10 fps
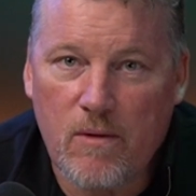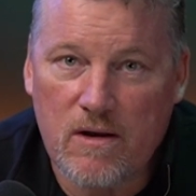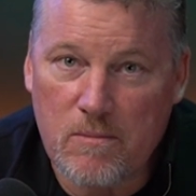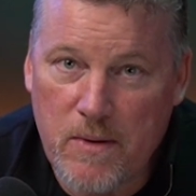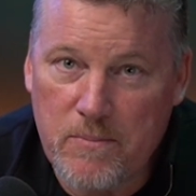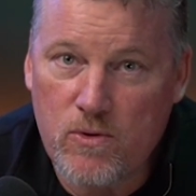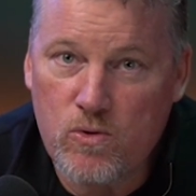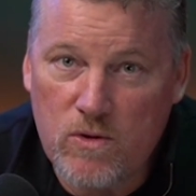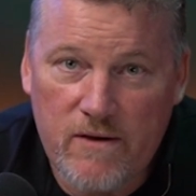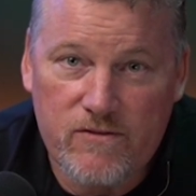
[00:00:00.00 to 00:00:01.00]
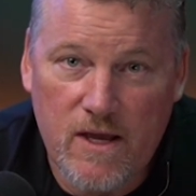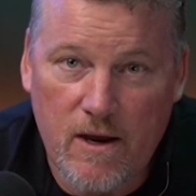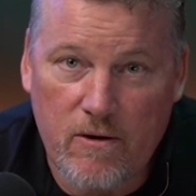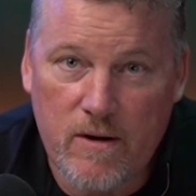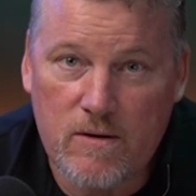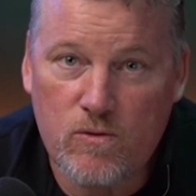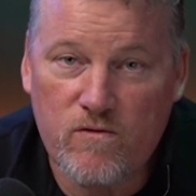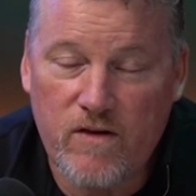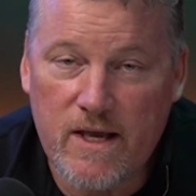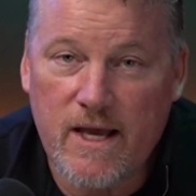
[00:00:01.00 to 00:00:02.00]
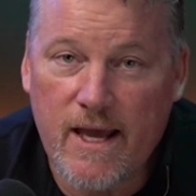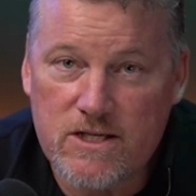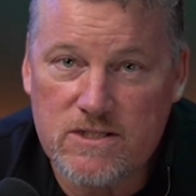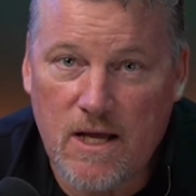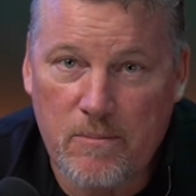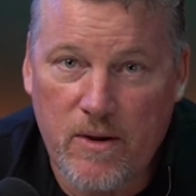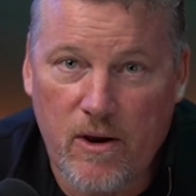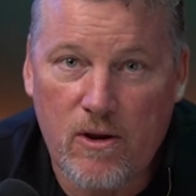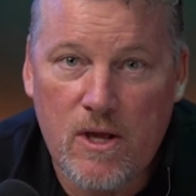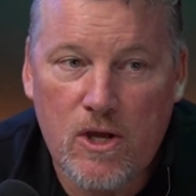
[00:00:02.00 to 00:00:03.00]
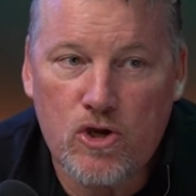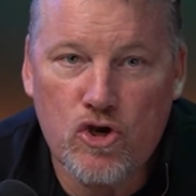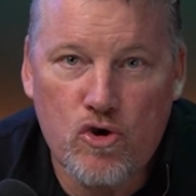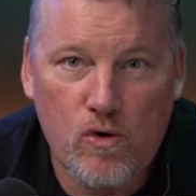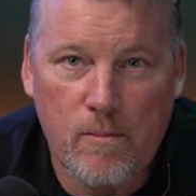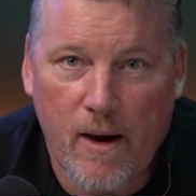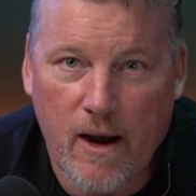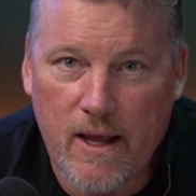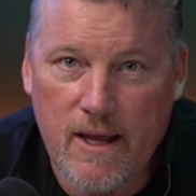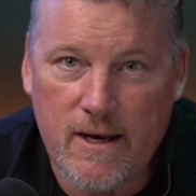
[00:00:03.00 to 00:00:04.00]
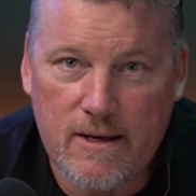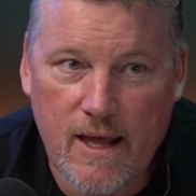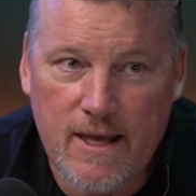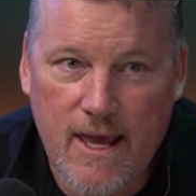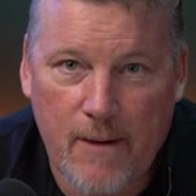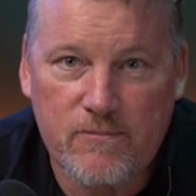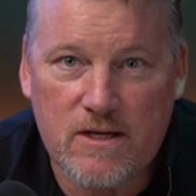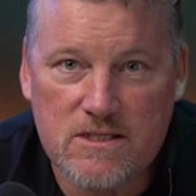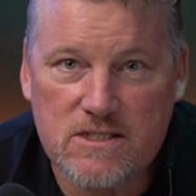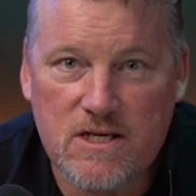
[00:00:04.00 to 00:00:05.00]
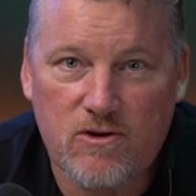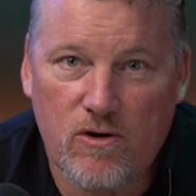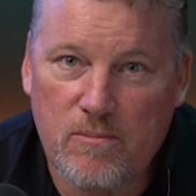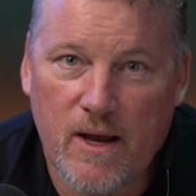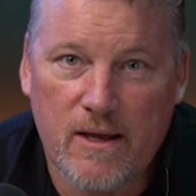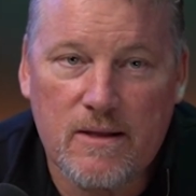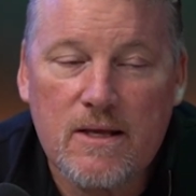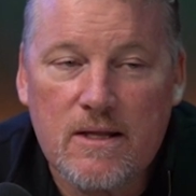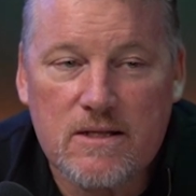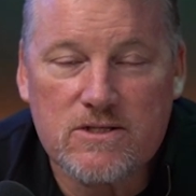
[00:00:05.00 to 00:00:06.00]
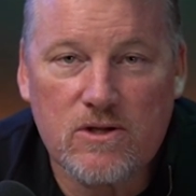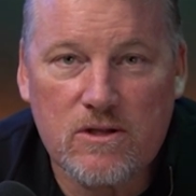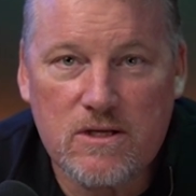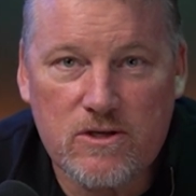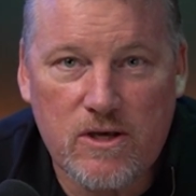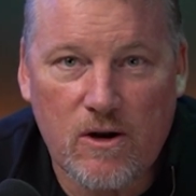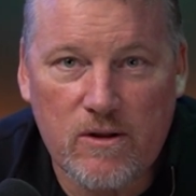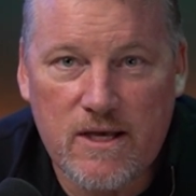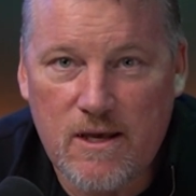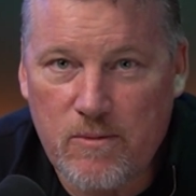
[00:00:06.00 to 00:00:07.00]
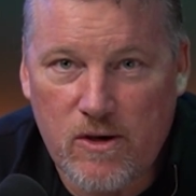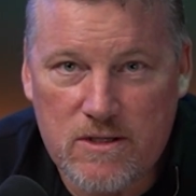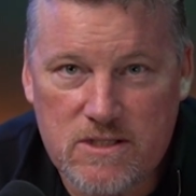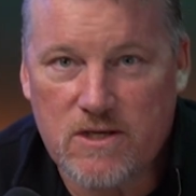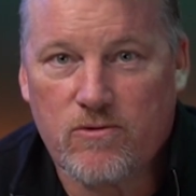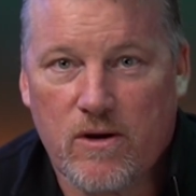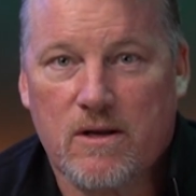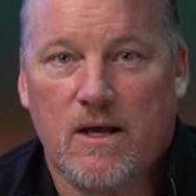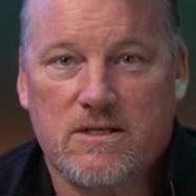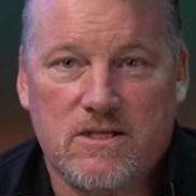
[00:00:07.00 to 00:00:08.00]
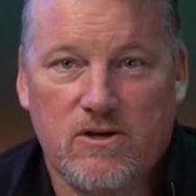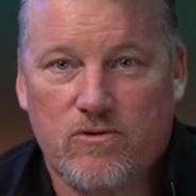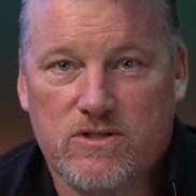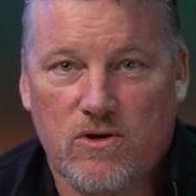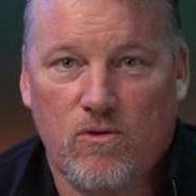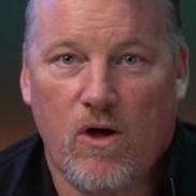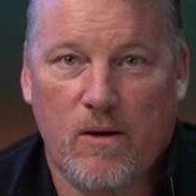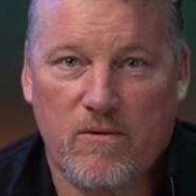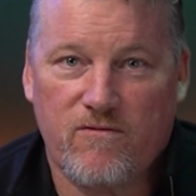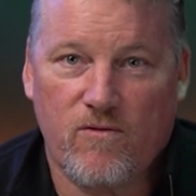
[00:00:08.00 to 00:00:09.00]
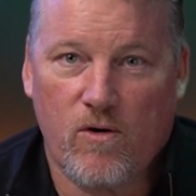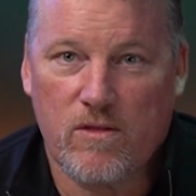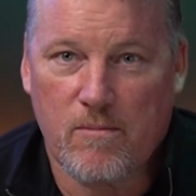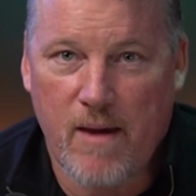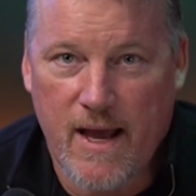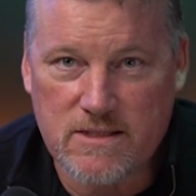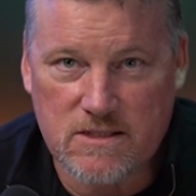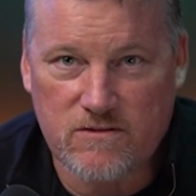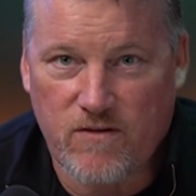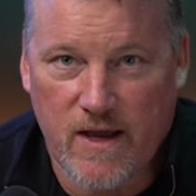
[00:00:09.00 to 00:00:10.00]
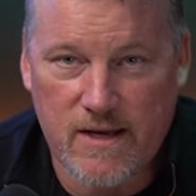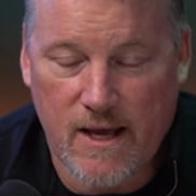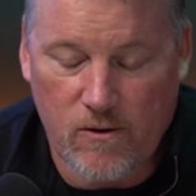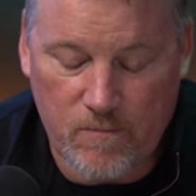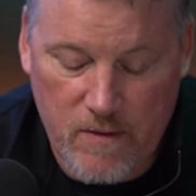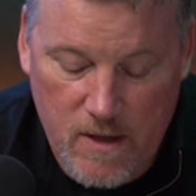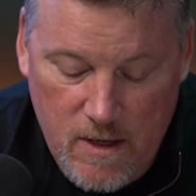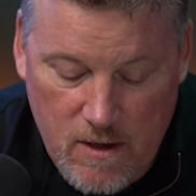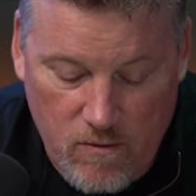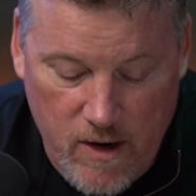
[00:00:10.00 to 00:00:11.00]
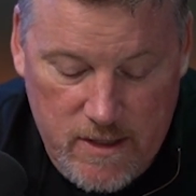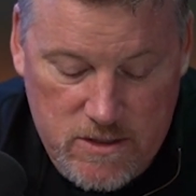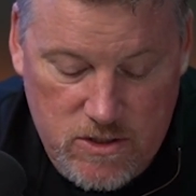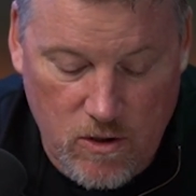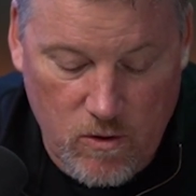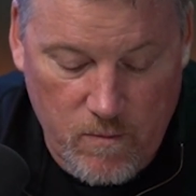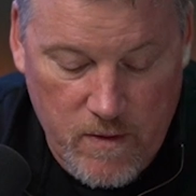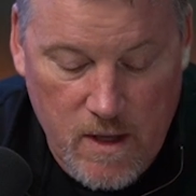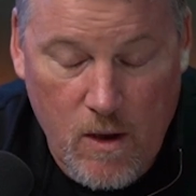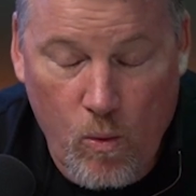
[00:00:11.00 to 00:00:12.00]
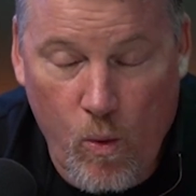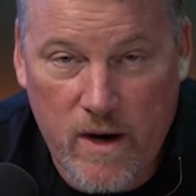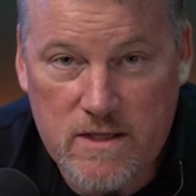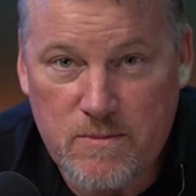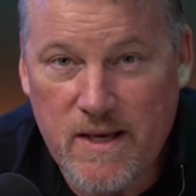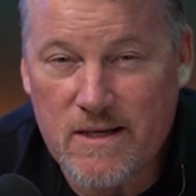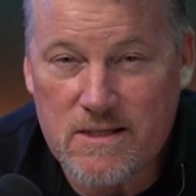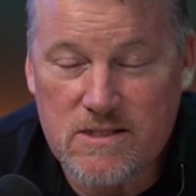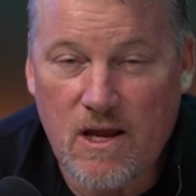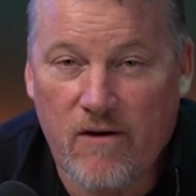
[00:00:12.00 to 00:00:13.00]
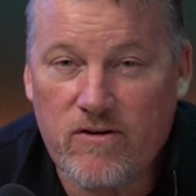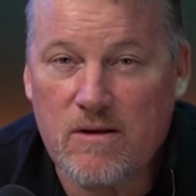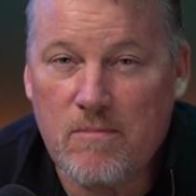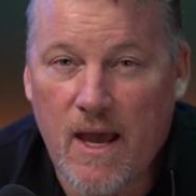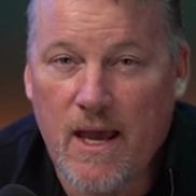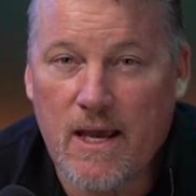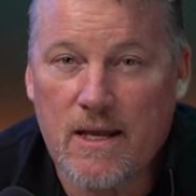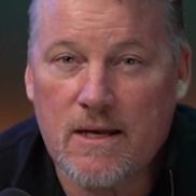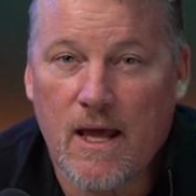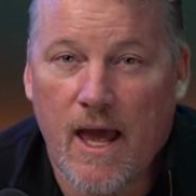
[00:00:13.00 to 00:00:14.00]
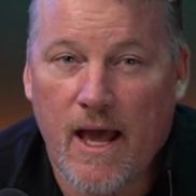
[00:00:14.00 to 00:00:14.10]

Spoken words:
about it. The people who lived here and who vacationed up here knew about it, and they kept it a secret. But you can only keep a secret so long before the masses find out, right? So what is being discovered in Maine